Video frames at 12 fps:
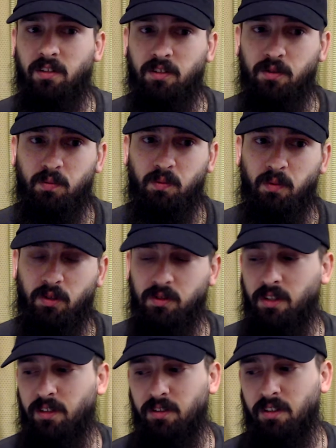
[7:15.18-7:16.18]
It's most
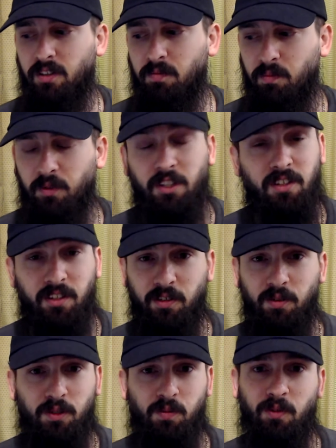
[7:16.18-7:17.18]
likely going to
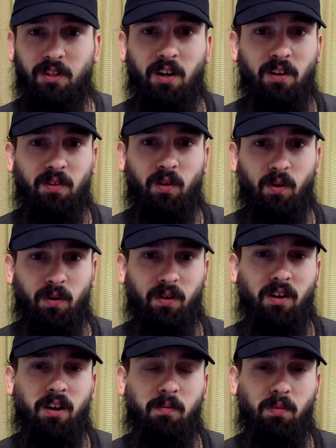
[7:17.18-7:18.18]
continue to be called
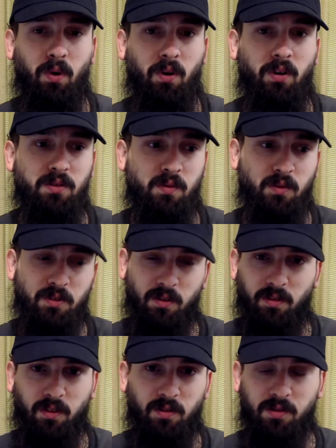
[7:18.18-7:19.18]
Boros, which
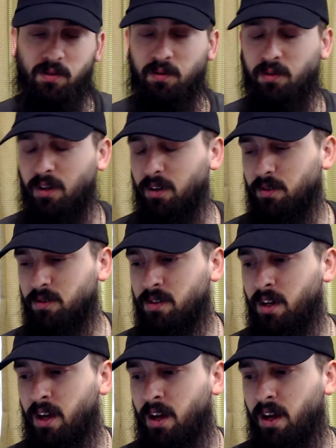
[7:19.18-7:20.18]
are those 2 colors.
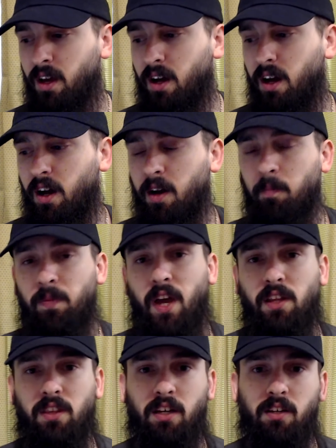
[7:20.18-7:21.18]
I
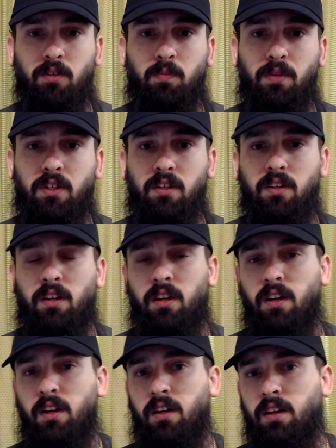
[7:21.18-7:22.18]
think it'll be
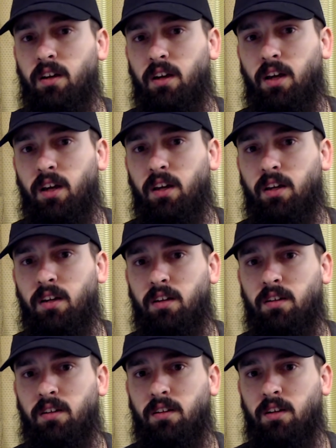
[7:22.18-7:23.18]
an
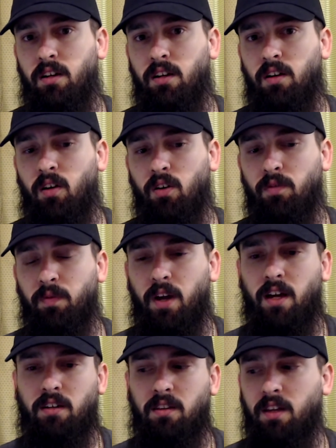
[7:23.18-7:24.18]

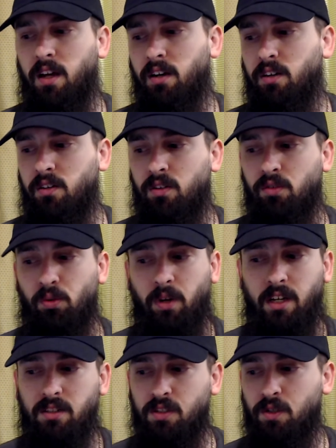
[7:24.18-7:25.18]
artifact that
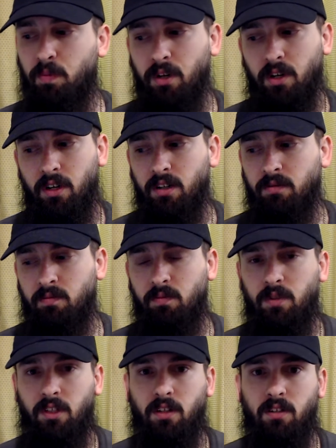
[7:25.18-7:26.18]
creates a spirit,
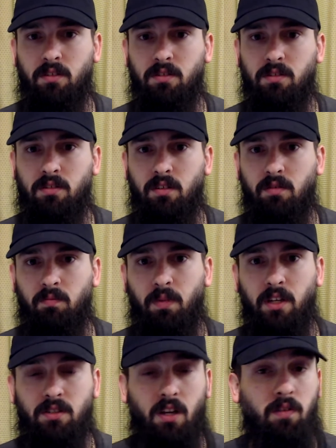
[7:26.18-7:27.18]
because
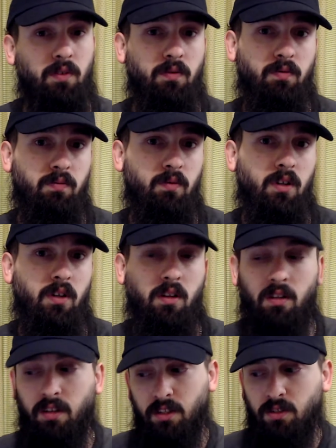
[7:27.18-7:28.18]
based off of
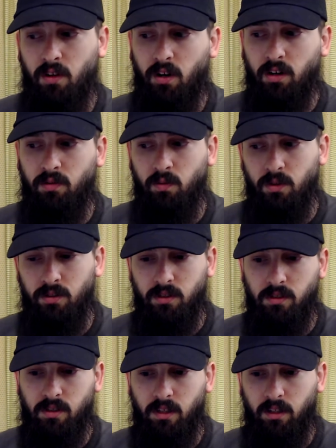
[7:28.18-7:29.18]
this card, which
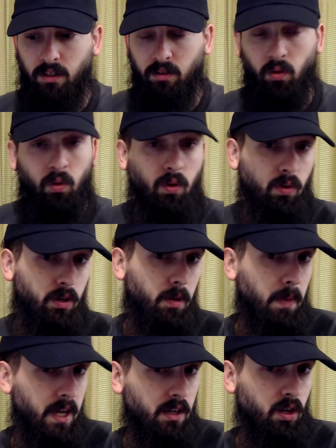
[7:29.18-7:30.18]
is the Lorehold
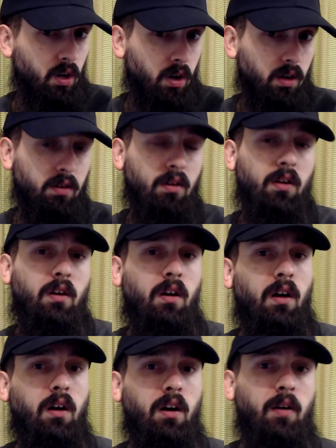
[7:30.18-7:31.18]
command card,
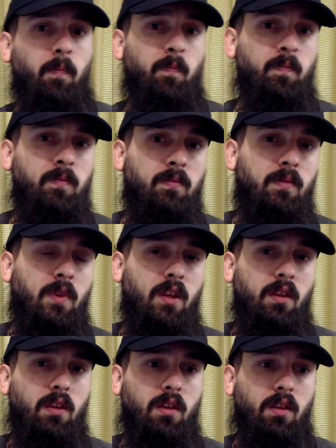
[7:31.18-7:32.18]

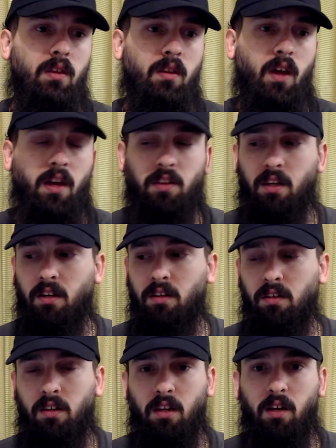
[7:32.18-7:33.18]
I think
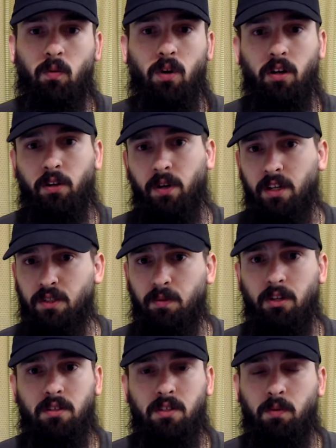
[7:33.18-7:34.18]
they want to create
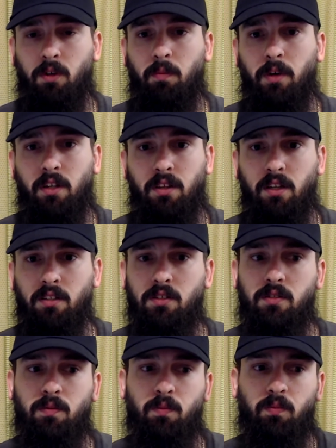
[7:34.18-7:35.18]
spirits, they want to make
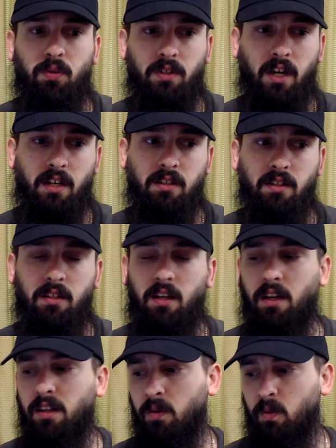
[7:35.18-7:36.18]
things protected,
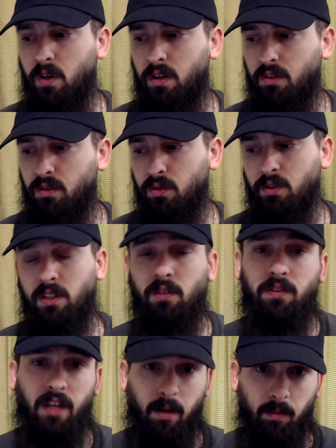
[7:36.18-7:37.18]
and they want to deal
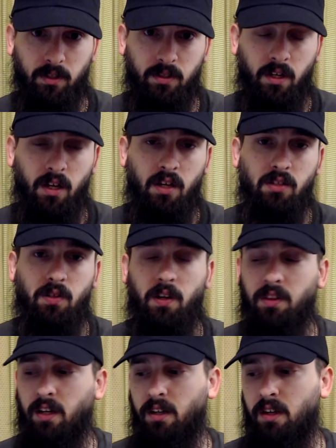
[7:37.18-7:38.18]
damage. So I
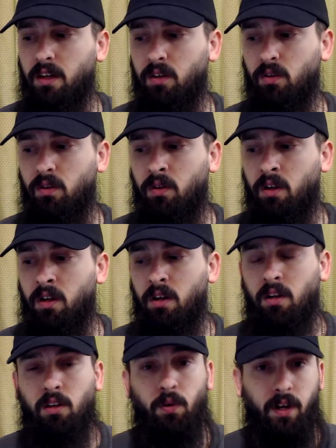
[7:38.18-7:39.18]
think it'll
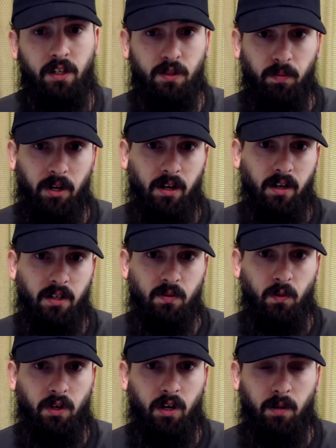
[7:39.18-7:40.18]
create a spirit as
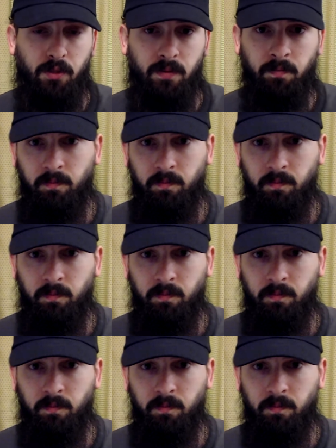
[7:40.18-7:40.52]
one option,